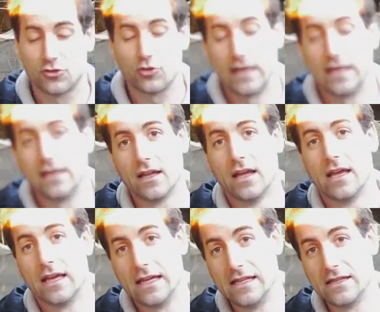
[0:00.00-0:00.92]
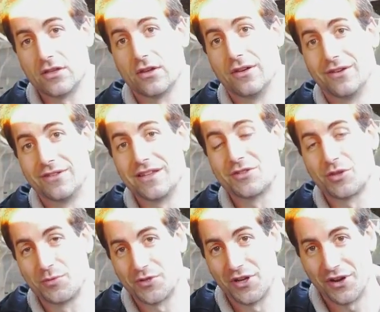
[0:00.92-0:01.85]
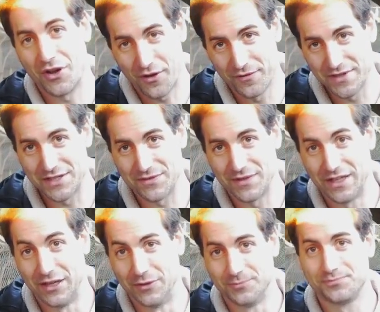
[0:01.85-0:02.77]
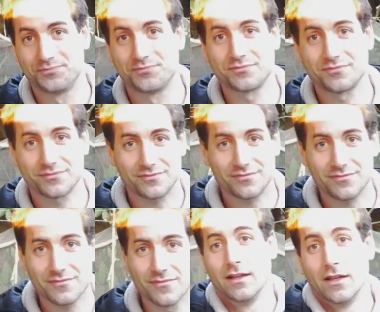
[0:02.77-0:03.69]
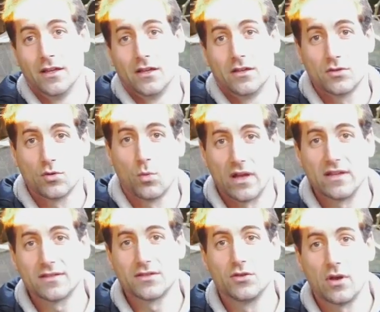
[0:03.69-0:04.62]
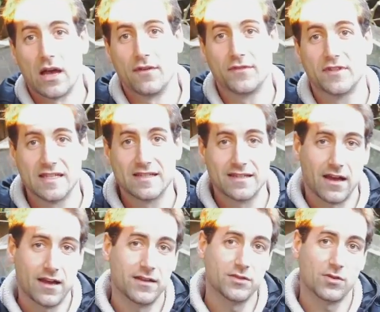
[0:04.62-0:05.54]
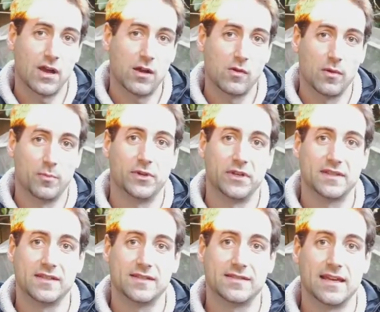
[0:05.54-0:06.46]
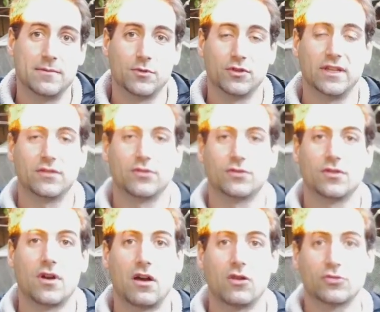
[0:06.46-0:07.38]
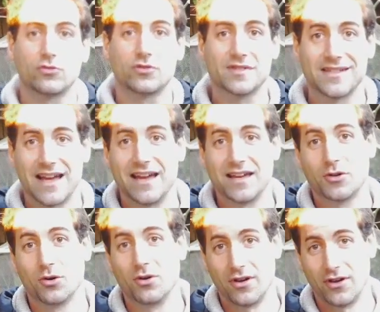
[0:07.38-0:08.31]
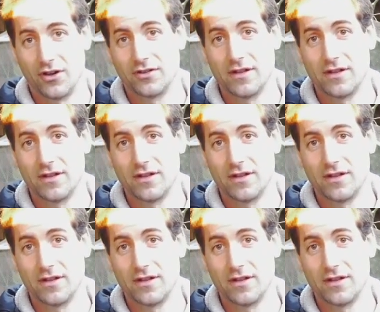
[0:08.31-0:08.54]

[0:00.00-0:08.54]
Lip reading: training in the description of this video. So once you have designed your aquaponic system, you need to know how to cycle an